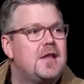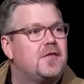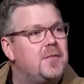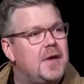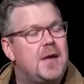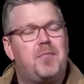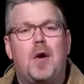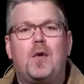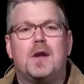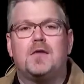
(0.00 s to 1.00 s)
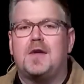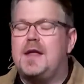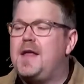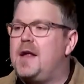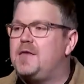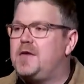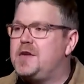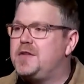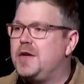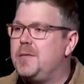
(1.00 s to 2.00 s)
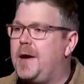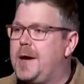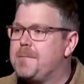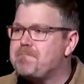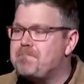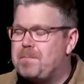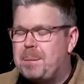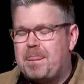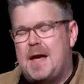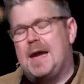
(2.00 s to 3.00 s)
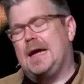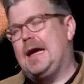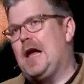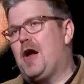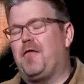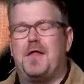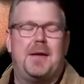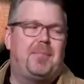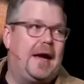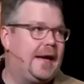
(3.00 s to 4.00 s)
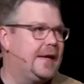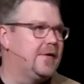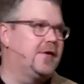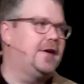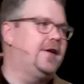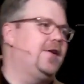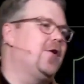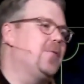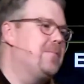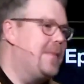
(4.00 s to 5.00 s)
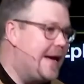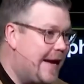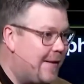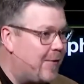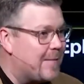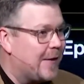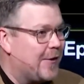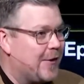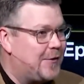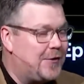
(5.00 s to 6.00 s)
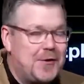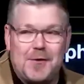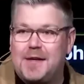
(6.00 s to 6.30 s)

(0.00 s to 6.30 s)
Something had broken inside that stationary bike. And I got off of that bike and I was like, oh man, what am I going to do?